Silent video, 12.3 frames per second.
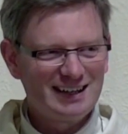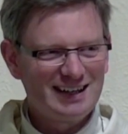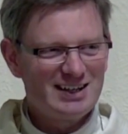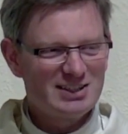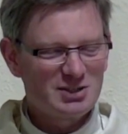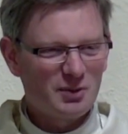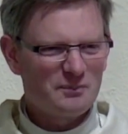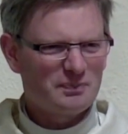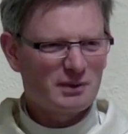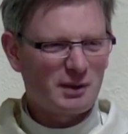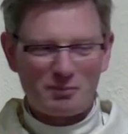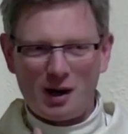So
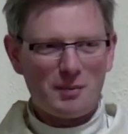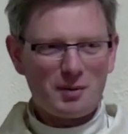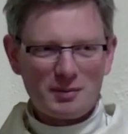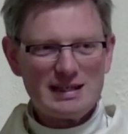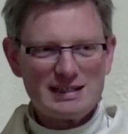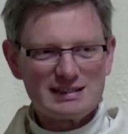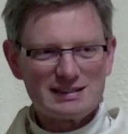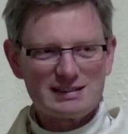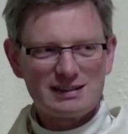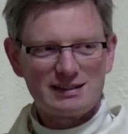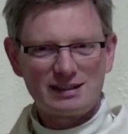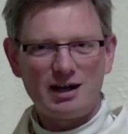the problem isn't
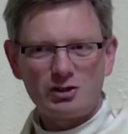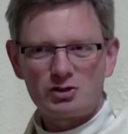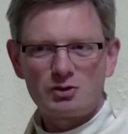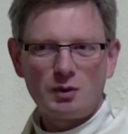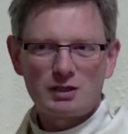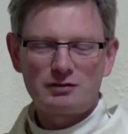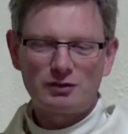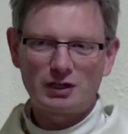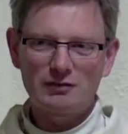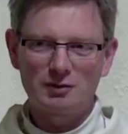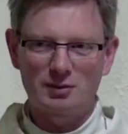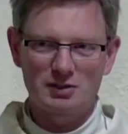God doesn't want to forgive
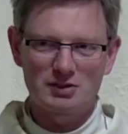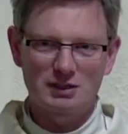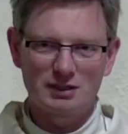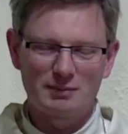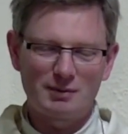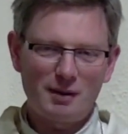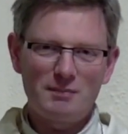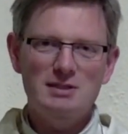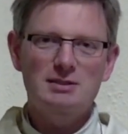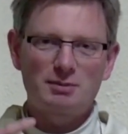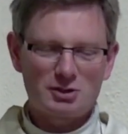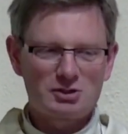the person. The problem is the
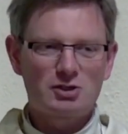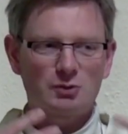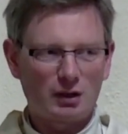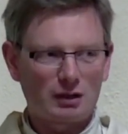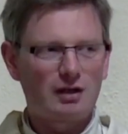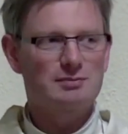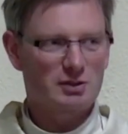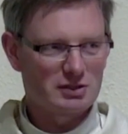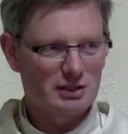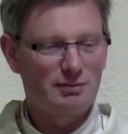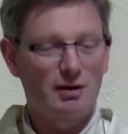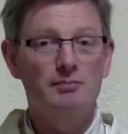person doesn't want God's mercy. The
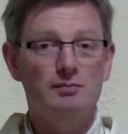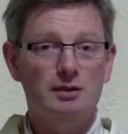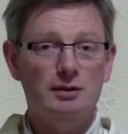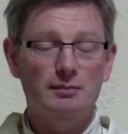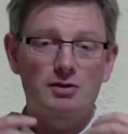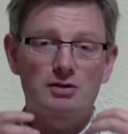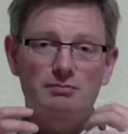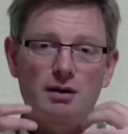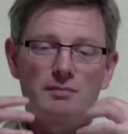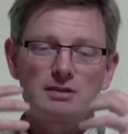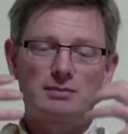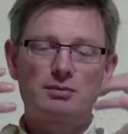problem, the per, problem
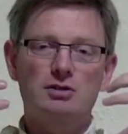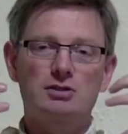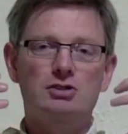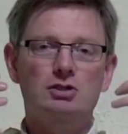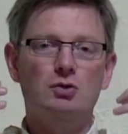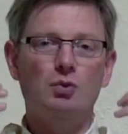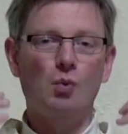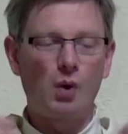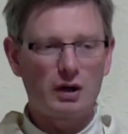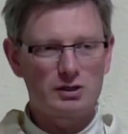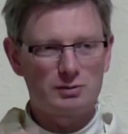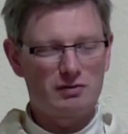is the person doesn't
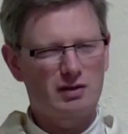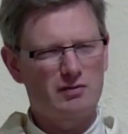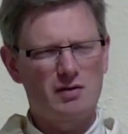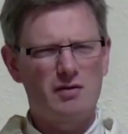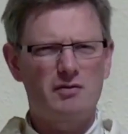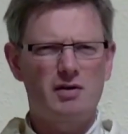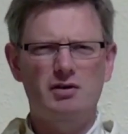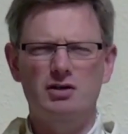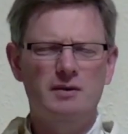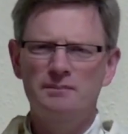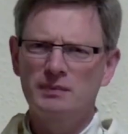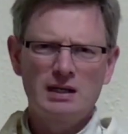want to be forgiven. You've ever, ever heard,
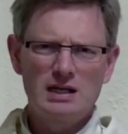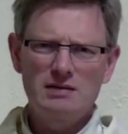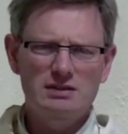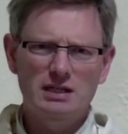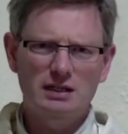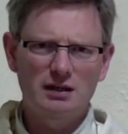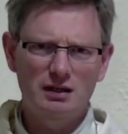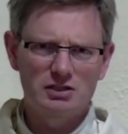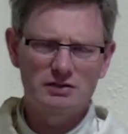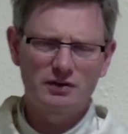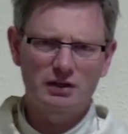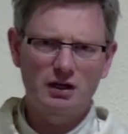even in psychology, it's a
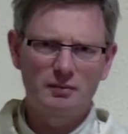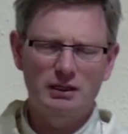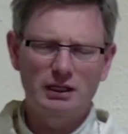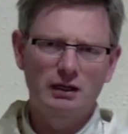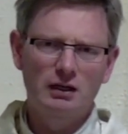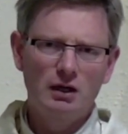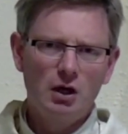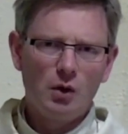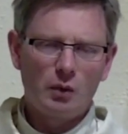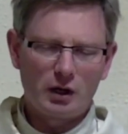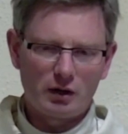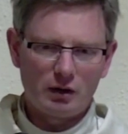very common thing,
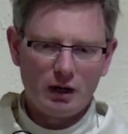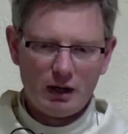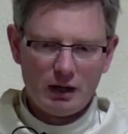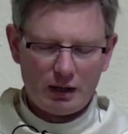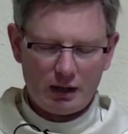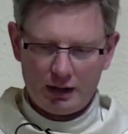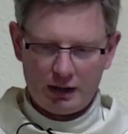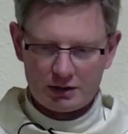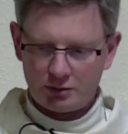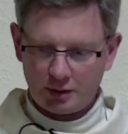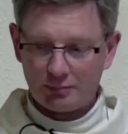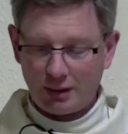where uh,
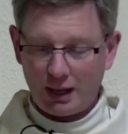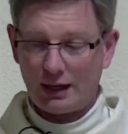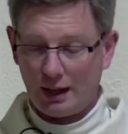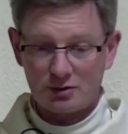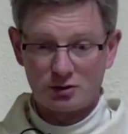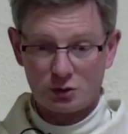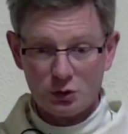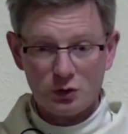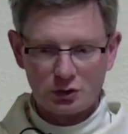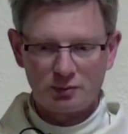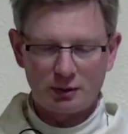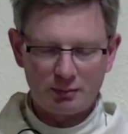something bad happens or you do
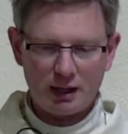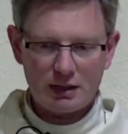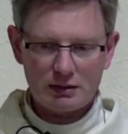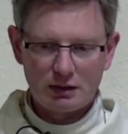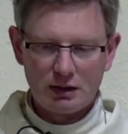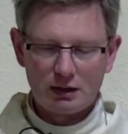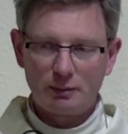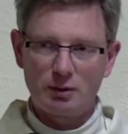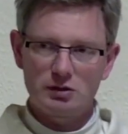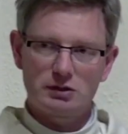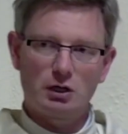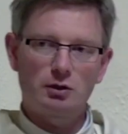something bad, the, per,
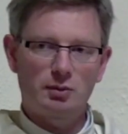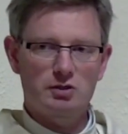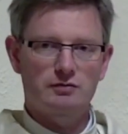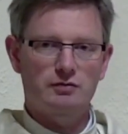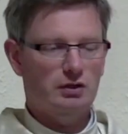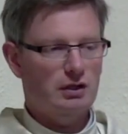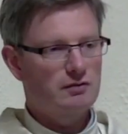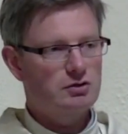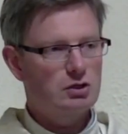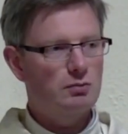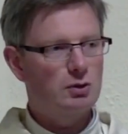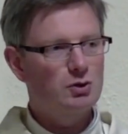the other person forgives you,
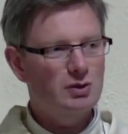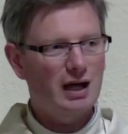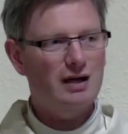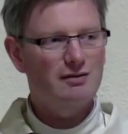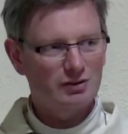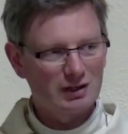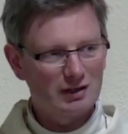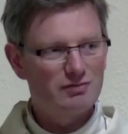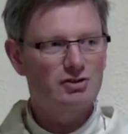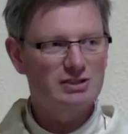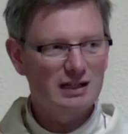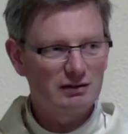but you can't forgive
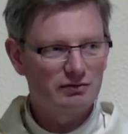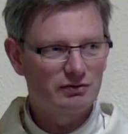yourself.